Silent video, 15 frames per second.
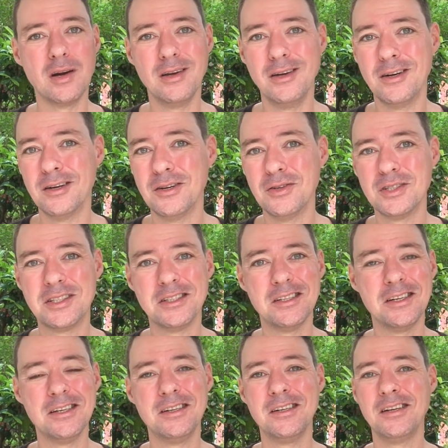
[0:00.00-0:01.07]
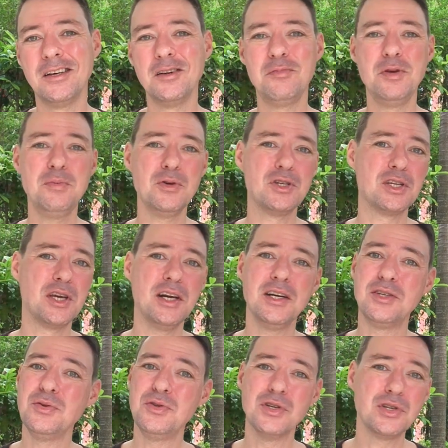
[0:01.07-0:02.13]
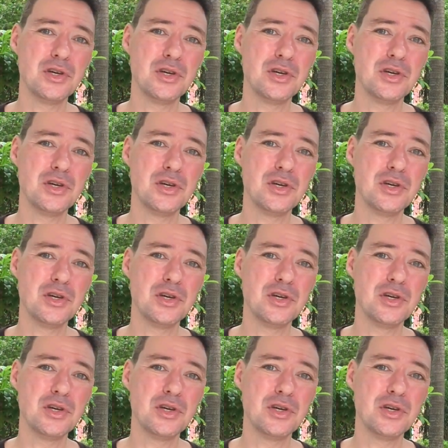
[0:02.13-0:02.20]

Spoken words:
You know, a lot of people are scared to just